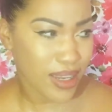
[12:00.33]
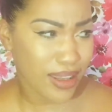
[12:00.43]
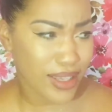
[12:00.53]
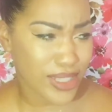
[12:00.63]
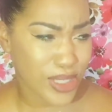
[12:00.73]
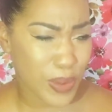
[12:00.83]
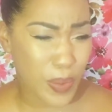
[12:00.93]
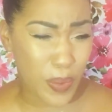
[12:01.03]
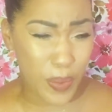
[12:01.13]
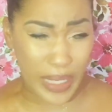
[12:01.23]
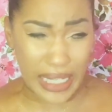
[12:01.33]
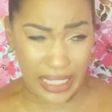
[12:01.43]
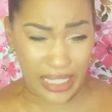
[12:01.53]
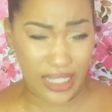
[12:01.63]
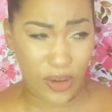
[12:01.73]
in like
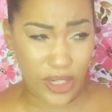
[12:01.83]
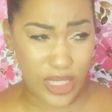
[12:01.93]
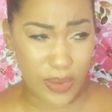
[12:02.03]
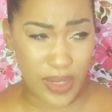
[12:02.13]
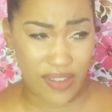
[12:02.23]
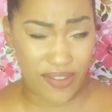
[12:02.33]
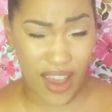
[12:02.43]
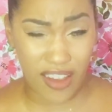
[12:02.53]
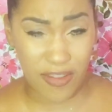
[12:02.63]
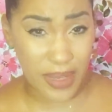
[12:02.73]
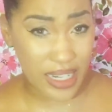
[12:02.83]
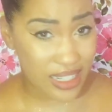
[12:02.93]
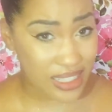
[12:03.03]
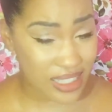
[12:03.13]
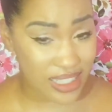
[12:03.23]
20 or 25
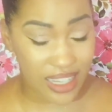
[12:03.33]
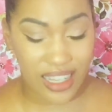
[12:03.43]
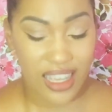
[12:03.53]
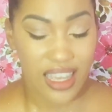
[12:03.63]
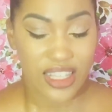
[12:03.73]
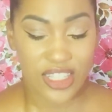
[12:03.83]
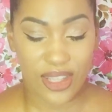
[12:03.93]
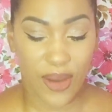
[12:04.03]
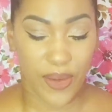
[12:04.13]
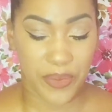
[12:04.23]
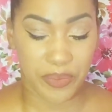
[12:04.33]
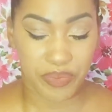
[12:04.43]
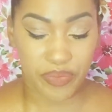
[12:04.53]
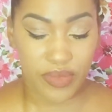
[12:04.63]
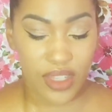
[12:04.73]
minutes. So
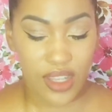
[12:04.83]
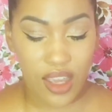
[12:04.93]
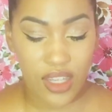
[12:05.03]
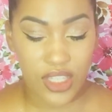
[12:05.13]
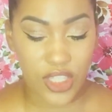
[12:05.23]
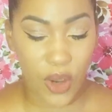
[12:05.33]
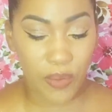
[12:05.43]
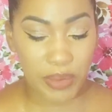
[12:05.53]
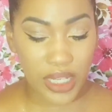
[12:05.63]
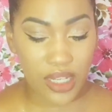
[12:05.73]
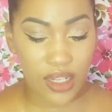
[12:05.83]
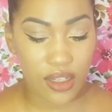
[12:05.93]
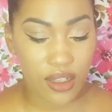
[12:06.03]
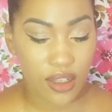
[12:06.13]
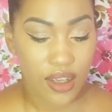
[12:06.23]
don't
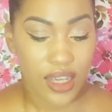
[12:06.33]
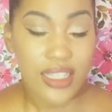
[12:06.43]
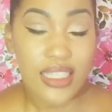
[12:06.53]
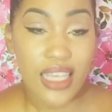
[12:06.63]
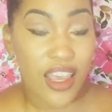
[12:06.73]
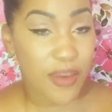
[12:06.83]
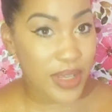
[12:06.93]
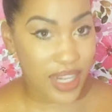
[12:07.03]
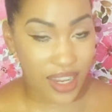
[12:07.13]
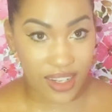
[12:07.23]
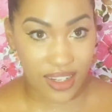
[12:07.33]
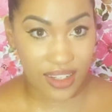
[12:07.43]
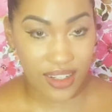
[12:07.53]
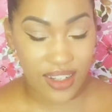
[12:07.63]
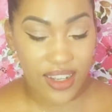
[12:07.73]
be
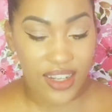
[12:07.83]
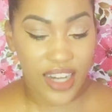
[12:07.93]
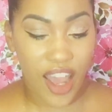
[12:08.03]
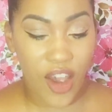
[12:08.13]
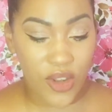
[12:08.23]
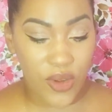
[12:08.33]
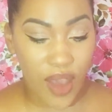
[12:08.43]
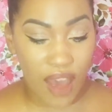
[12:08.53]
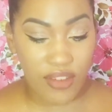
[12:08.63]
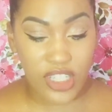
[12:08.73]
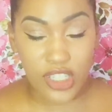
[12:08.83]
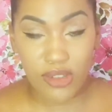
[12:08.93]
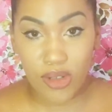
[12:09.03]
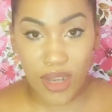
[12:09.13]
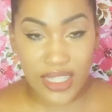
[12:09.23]
intimidated. Now you have a
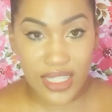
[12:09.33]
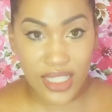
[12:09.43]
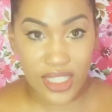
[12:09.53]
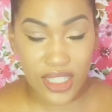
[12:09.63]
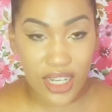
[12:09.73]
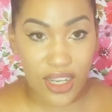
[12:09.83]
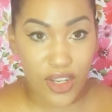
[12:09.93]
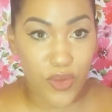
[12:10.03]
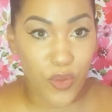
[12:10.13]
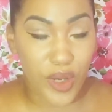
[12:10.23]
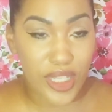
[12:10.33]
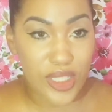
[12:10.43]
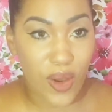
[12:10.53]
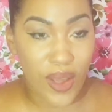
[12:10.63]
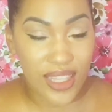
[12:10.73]
general idea of what's
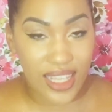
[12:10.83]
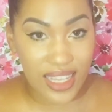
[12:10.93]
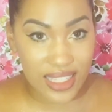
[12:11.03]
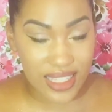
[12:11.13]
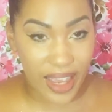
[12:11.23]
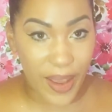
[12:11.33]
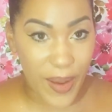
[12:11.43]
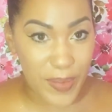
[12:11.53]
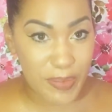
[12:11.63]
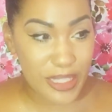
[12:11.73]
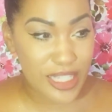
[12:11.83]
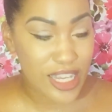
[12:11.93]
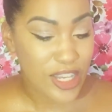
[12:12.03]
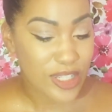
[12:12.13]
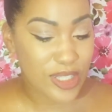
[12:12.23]
on the exams.
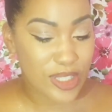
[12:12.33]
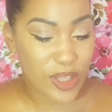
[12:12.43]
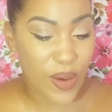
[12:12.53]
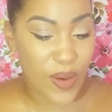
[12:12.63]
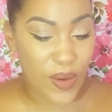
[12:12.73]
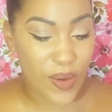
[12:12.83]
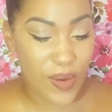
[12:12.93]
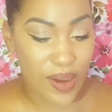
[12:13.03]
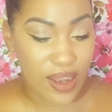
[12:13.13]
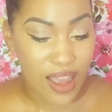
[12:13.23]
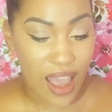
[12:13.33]
So